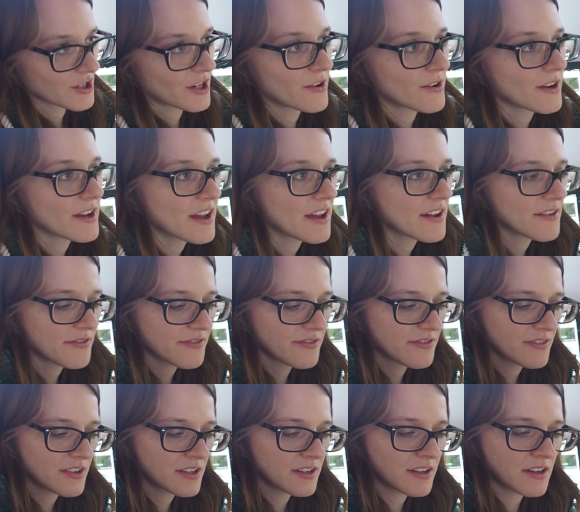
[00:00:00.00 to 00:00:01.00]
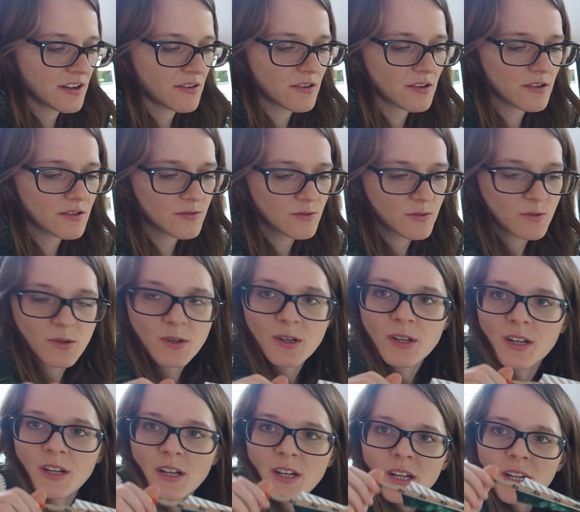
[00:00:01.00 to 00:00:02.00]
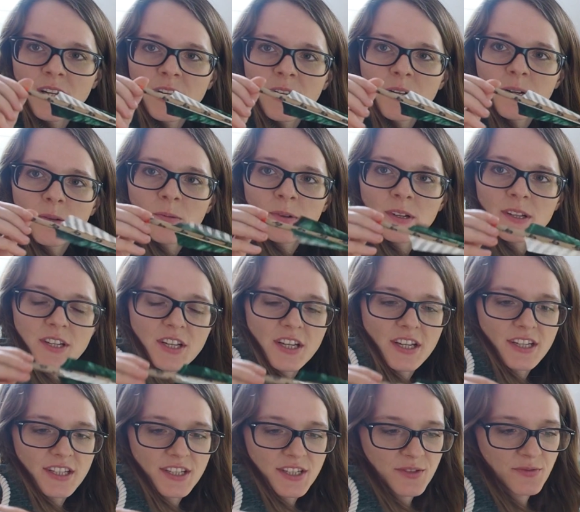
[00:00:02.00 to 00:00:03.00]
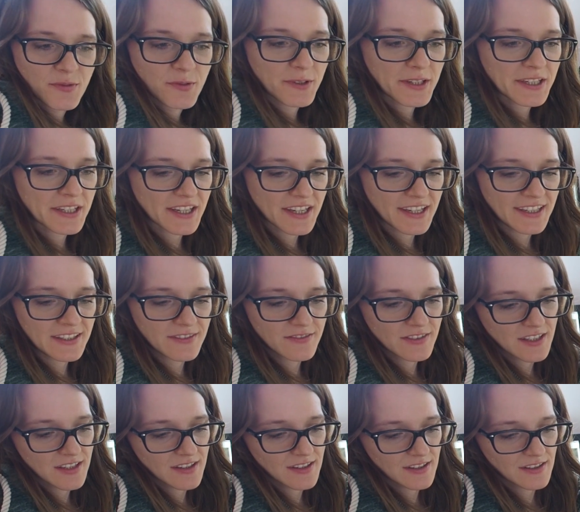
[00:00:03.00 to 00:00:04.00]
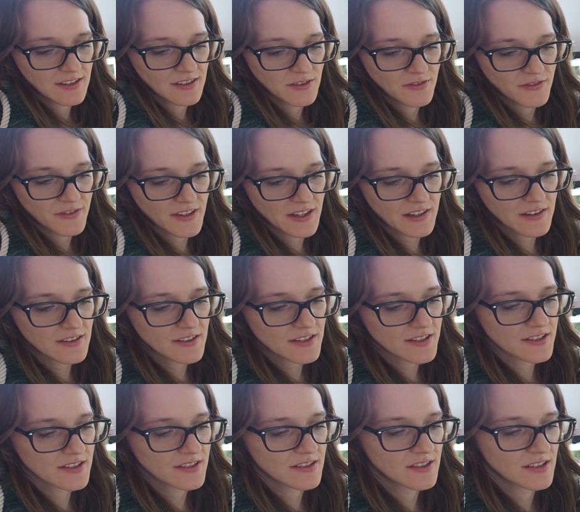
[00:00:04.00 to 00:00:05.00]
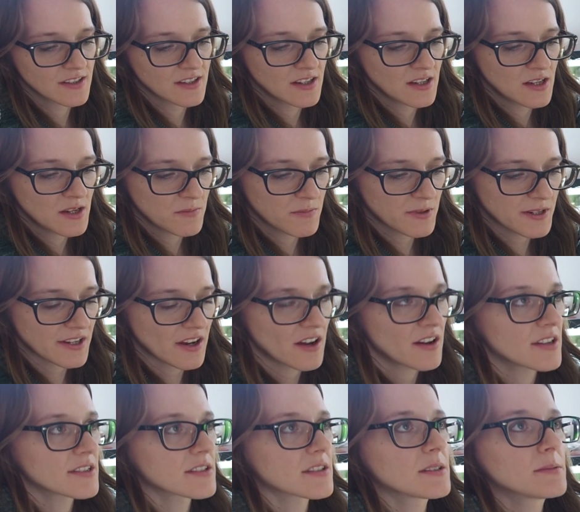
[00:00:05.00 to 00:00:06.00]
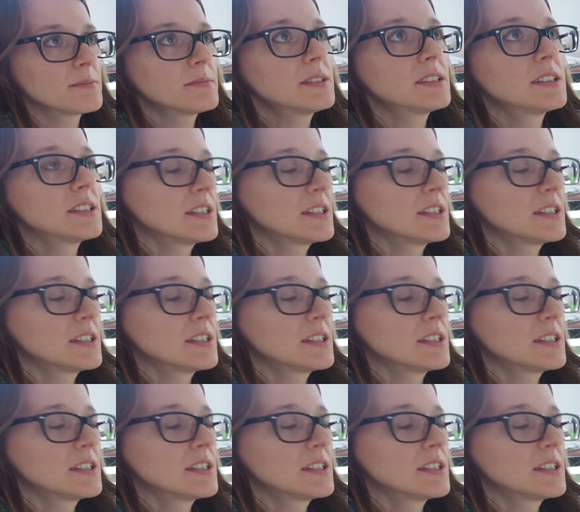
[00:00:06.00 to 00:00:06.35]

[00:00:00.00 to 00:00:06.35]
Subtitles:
now I have an arrow which has 3 even feathers. Pretty awesome.